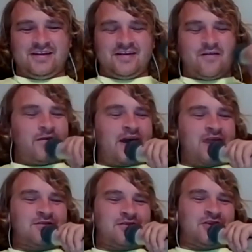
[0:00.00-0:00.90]

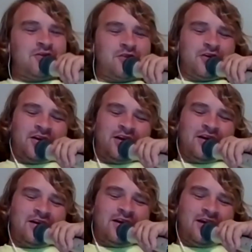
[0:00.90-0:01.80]
Faster than you could
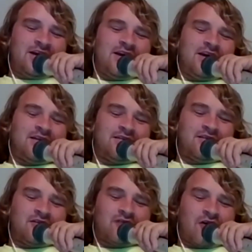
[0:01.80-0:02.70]
hit and
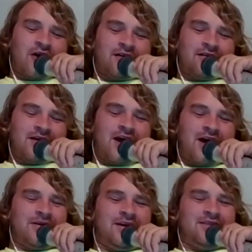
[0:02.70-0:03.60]
start and
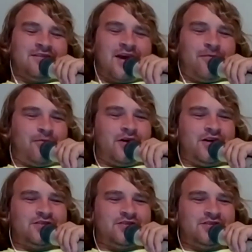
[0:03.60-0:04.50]
stop a stopwatch.